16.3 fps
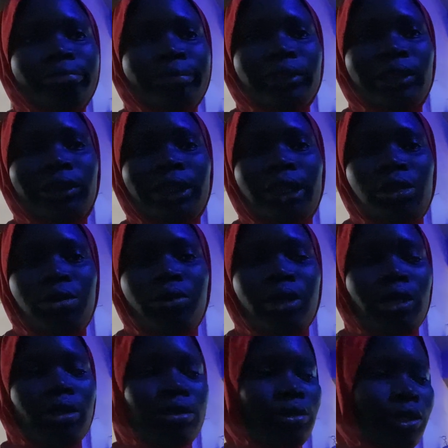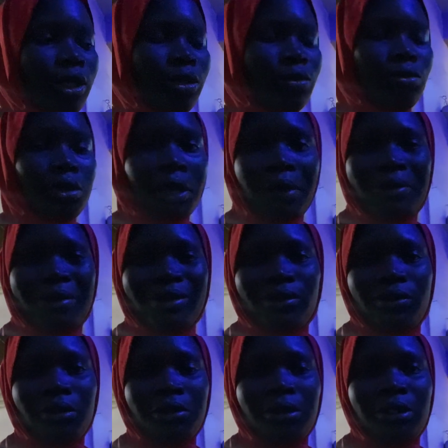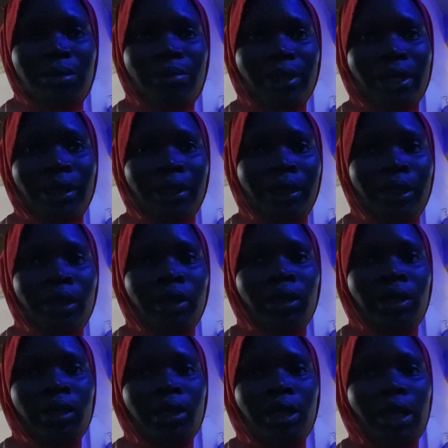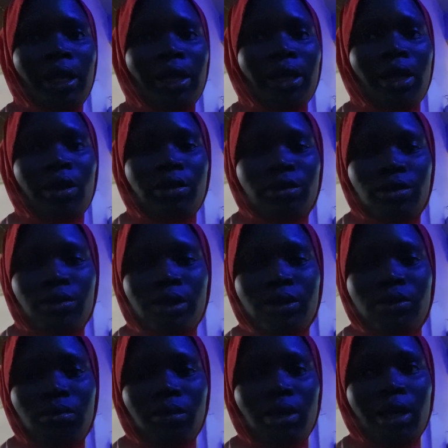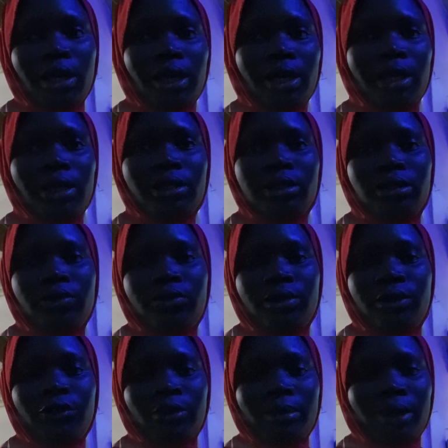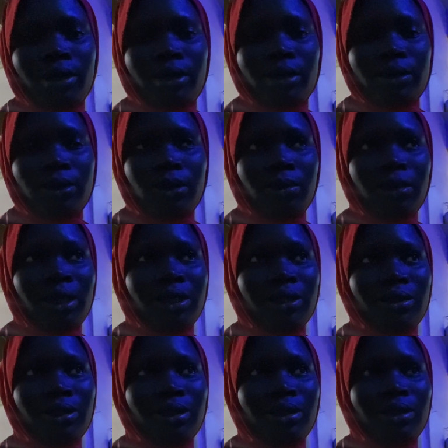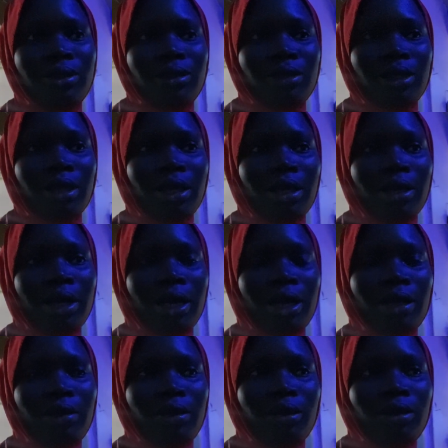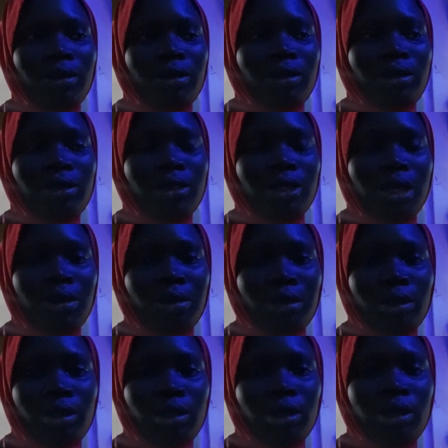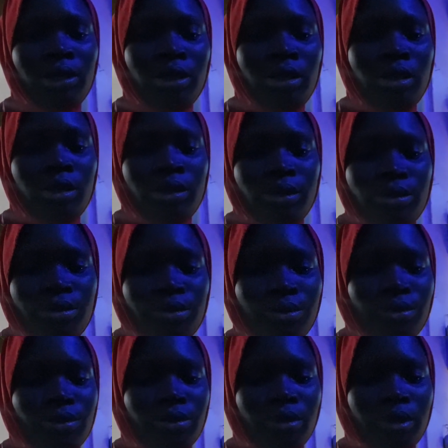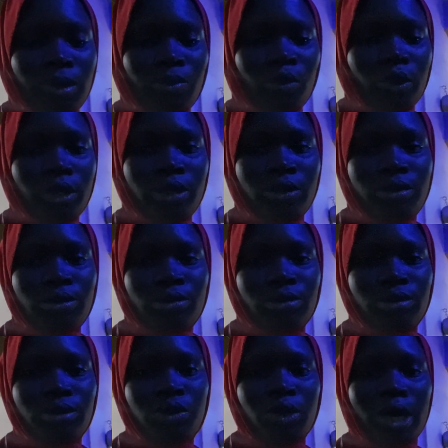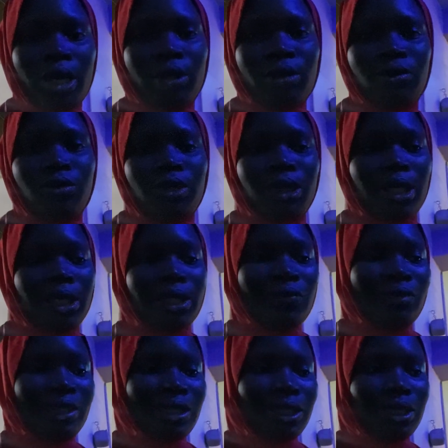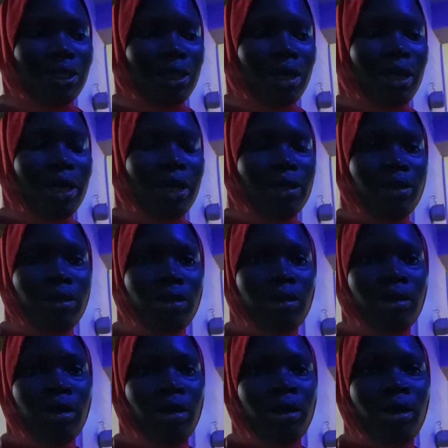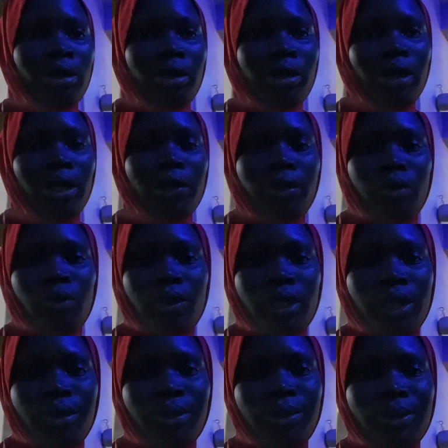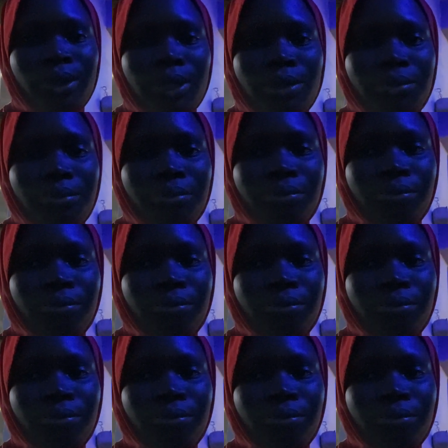start going to Kaduna, I want to go to the bank and I also want to make a delivery for my customer. This is I think 10 o'clock, so I'm going to try and do it as fast as I can and then we get going.